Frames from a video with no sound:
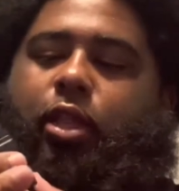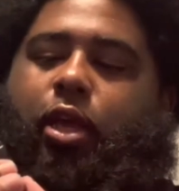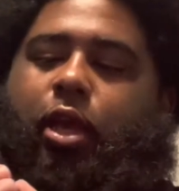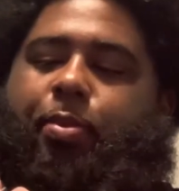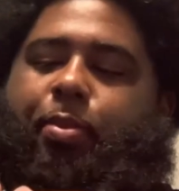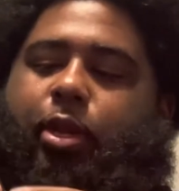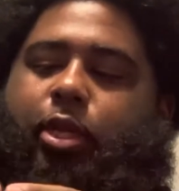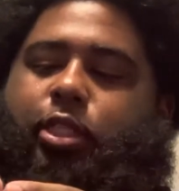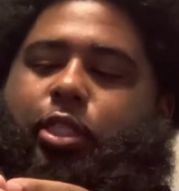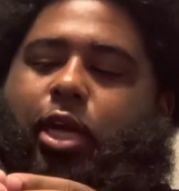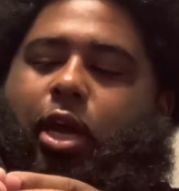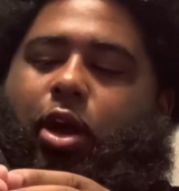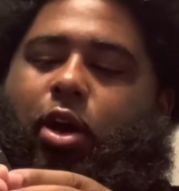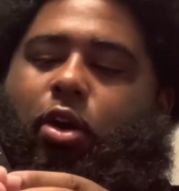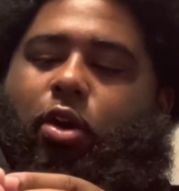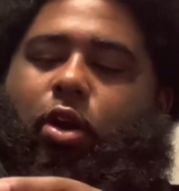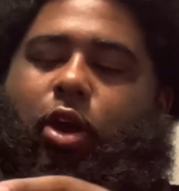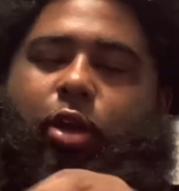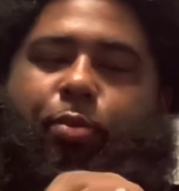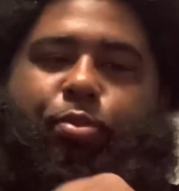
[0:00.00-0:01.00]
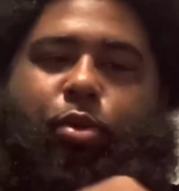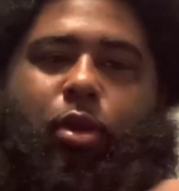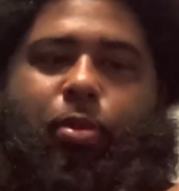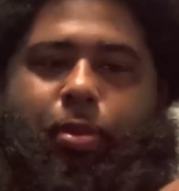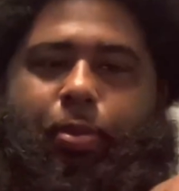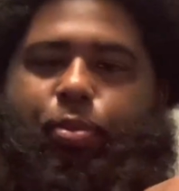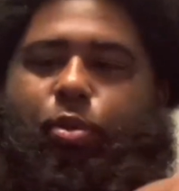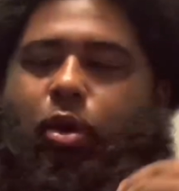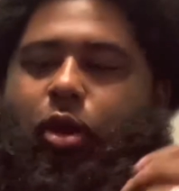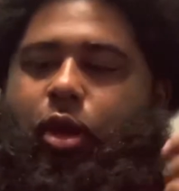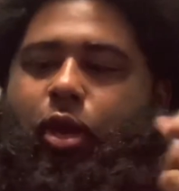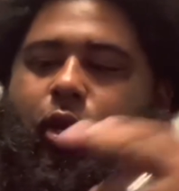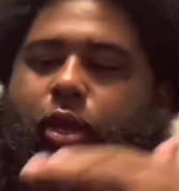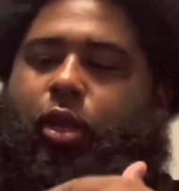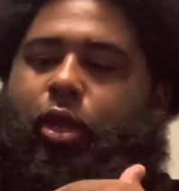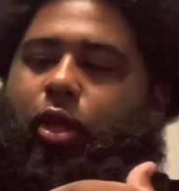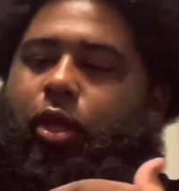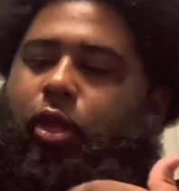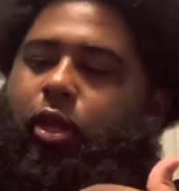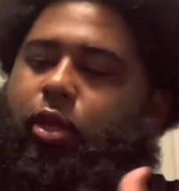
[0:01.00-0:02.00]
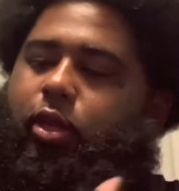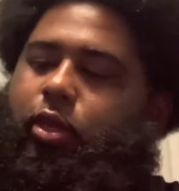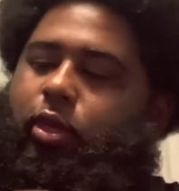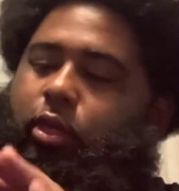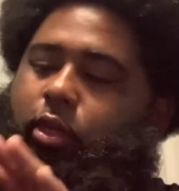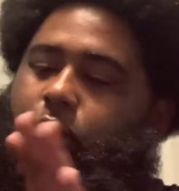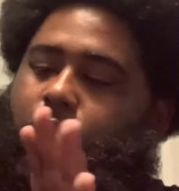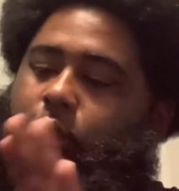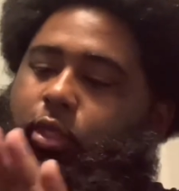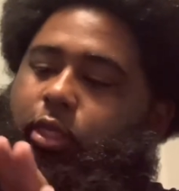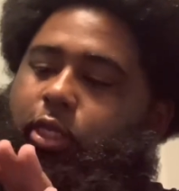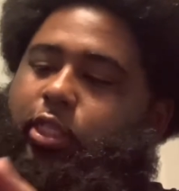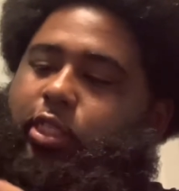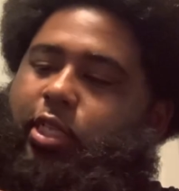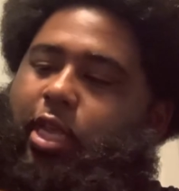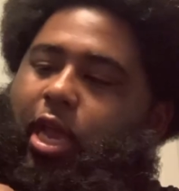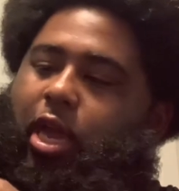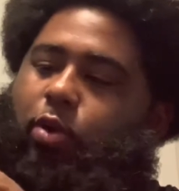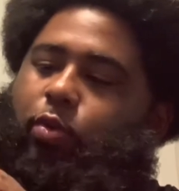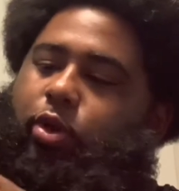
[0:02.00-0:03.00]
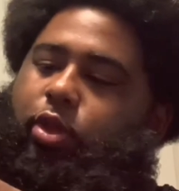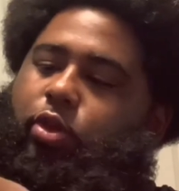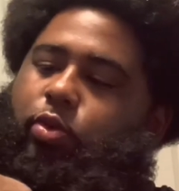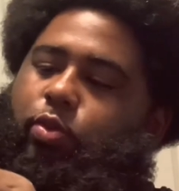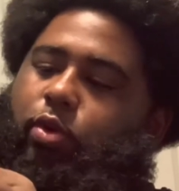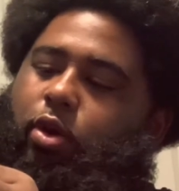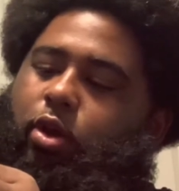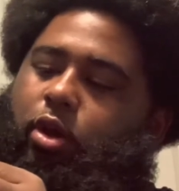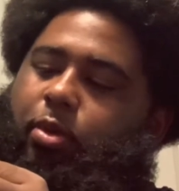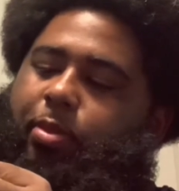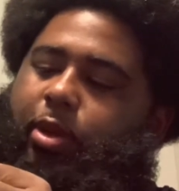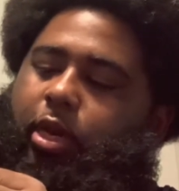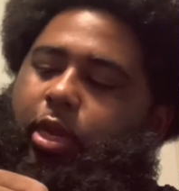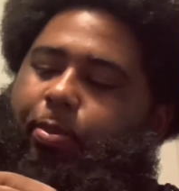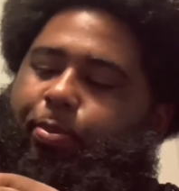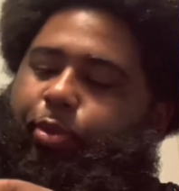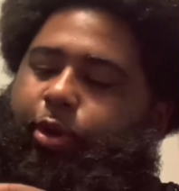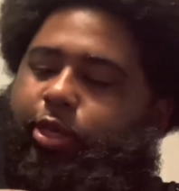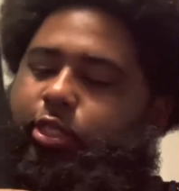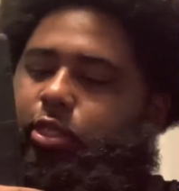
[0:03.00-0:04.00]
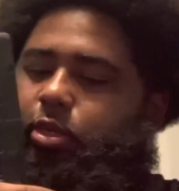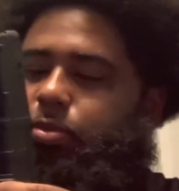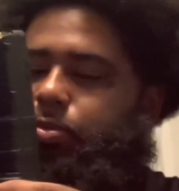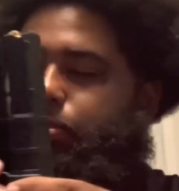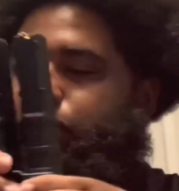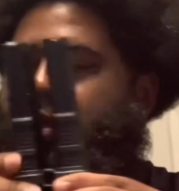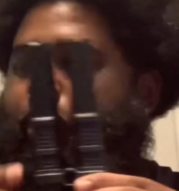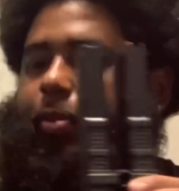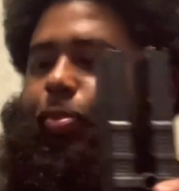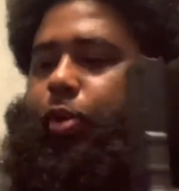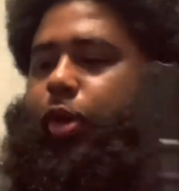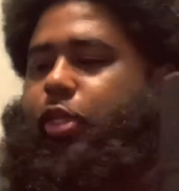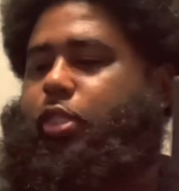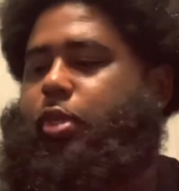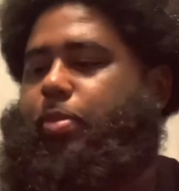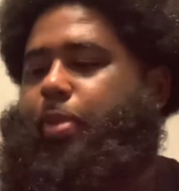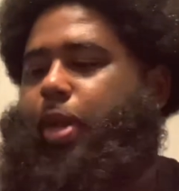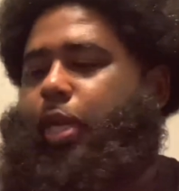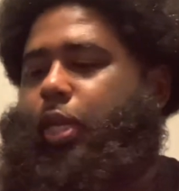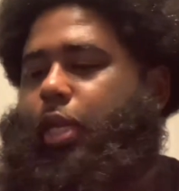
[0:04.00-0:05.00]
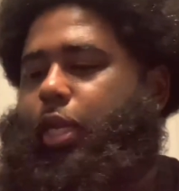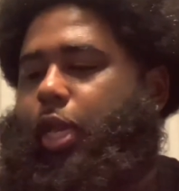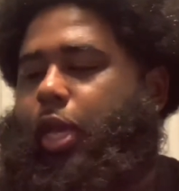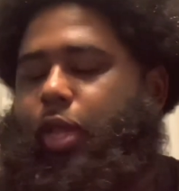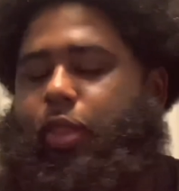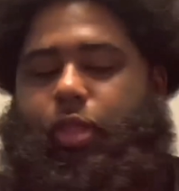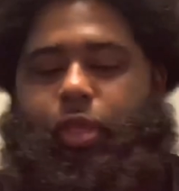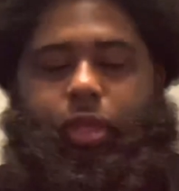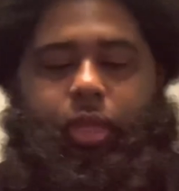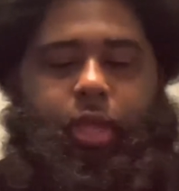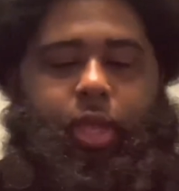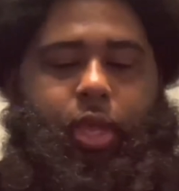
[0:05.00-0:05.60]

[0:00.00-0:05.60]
I mean, it's not hard. You pull them apart, decide where you want them, and then press them back together.